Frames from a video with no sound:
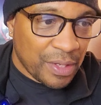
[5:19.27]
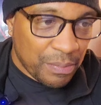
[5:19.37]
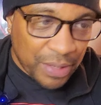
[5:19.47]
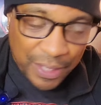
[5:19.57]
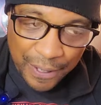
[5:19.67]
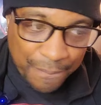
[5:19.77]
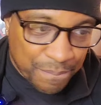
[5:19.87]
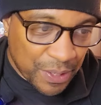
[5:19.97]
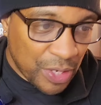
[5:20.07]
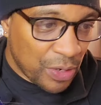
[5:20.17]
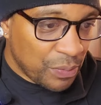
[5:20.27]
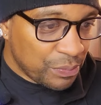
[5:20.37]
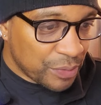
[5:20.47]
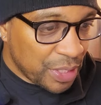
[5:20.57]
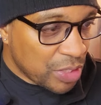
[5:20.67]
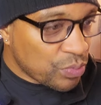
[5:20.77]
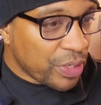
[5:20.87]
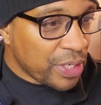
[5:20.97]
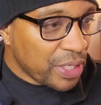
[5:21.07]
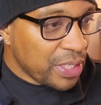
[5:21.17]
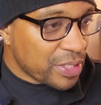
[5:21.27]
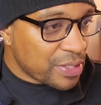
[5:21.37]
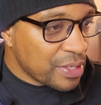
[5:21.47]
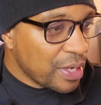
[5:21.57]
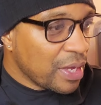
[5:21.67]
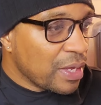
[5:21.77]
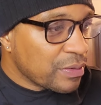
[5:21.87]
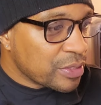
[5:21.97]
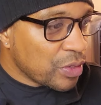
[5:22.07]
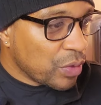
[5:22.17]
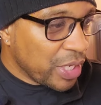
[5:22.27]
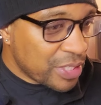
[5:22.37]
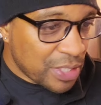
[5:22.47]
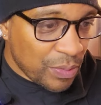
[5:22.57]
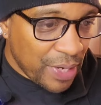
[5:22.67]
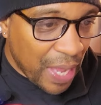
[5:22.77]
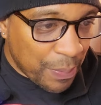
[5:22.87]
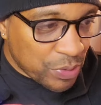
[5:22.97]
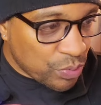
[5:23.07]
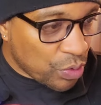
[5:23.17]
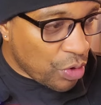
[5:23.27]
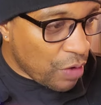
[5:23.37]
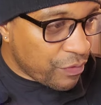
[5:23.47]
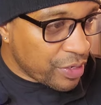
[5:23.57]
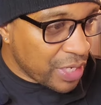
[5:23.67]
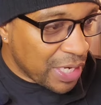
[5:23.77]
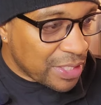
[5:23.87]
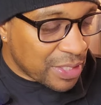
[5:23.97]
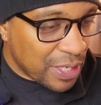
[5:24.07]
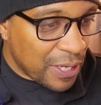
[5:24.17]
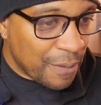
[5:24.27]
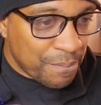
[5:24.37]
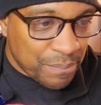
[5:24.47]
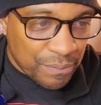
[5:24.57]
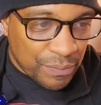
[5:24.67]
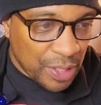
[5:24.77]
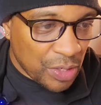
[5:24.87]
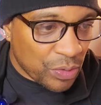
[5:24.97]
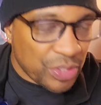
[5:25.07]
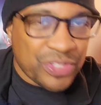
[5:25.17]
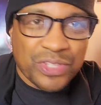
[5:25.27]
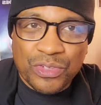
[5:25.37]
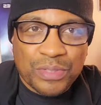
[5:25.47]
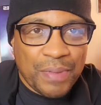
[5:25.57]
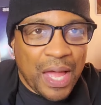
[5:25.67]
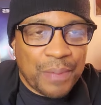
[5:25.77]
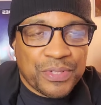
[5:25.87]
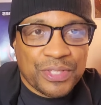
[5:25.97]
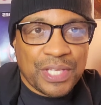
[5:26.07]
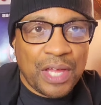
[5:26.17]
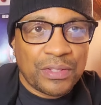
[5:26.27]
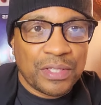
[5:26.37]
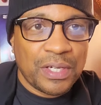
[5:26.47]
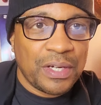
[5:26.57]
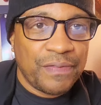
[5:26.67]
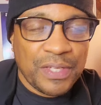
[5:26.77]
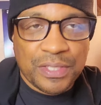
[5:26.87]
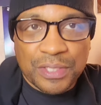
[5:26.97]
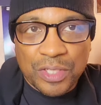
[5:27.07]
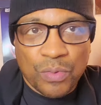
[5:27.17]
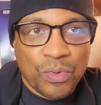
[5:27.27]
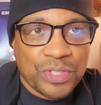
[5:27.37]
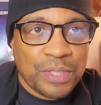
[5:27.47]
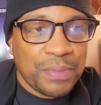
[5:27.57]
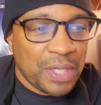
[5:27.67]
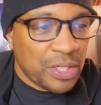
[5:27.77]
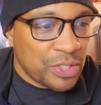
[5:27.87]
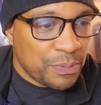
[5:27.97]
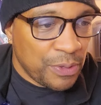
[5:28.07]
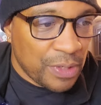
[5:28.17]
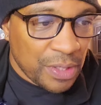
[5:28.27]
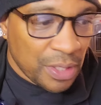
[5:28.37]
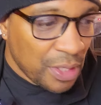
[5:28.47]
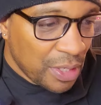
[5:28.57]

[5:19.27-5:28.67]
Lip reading: But, you know, it is what it is. So let's see what happens with Crawford next. You know, there's still some options out there if he still wants to be undisputed.